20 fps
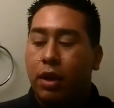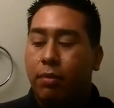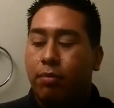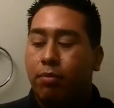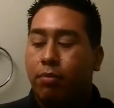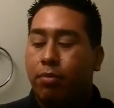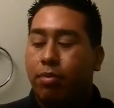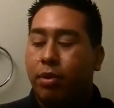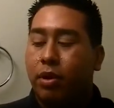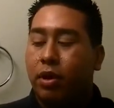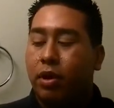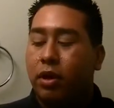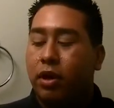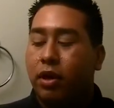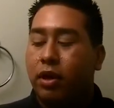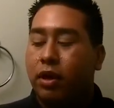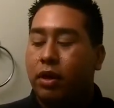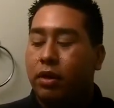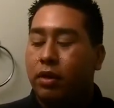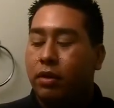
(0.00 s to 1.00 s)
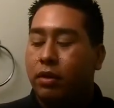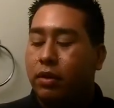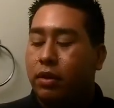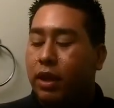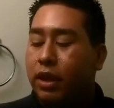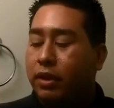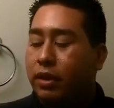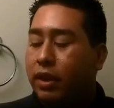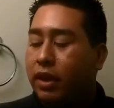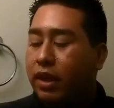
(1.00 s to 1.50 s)
But
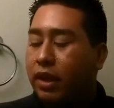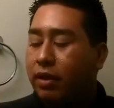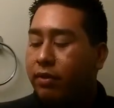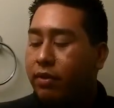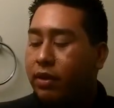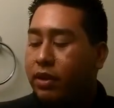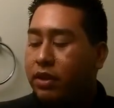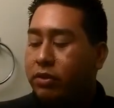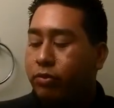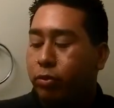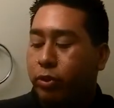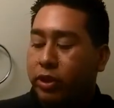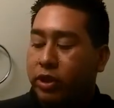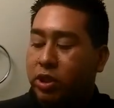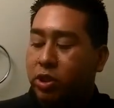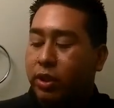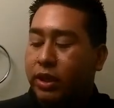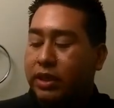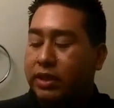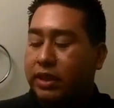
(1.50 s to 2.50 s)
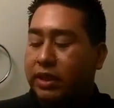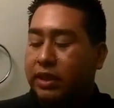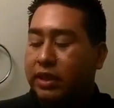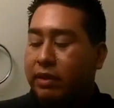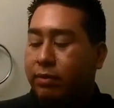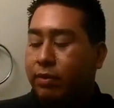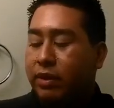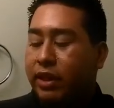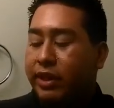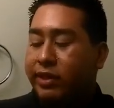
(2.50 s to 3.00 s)
then they have this moisturizing
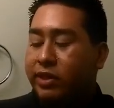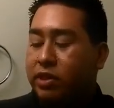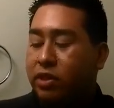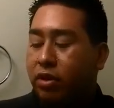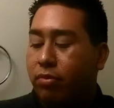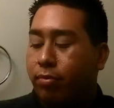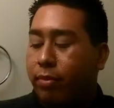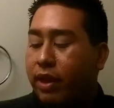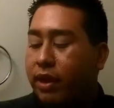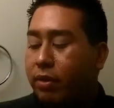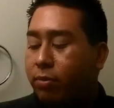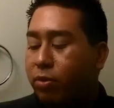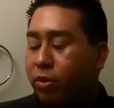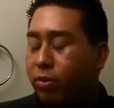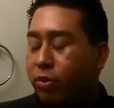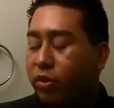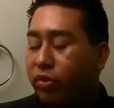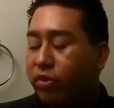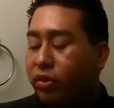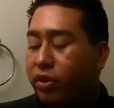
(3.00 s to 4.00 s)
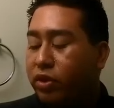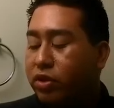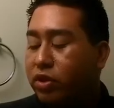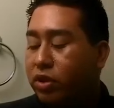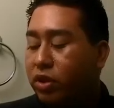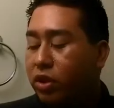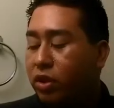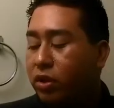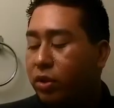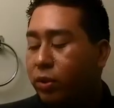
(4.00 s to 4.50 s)
deep cleanser and makeup remover,
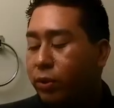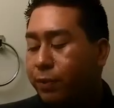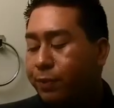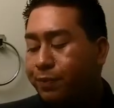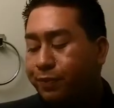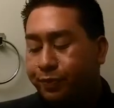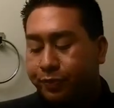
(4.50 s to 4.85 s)
so.